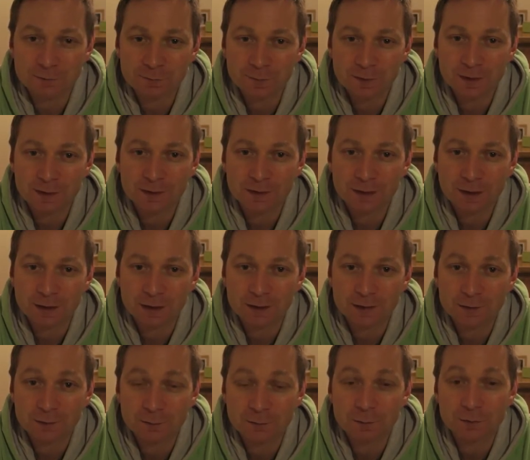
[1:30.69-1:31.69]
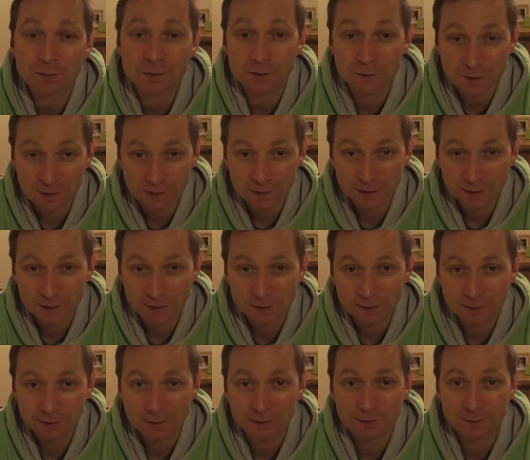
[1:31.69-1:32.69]
me and producing it
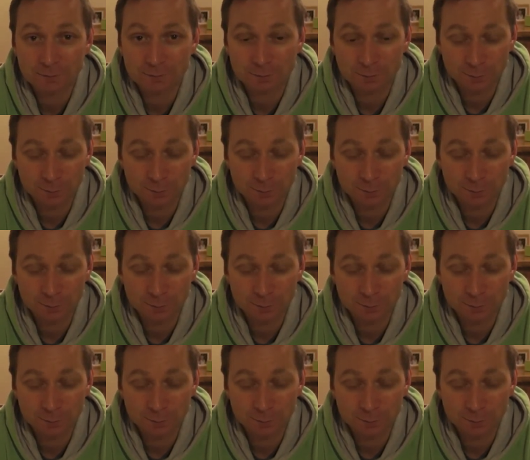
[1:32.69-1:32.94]
and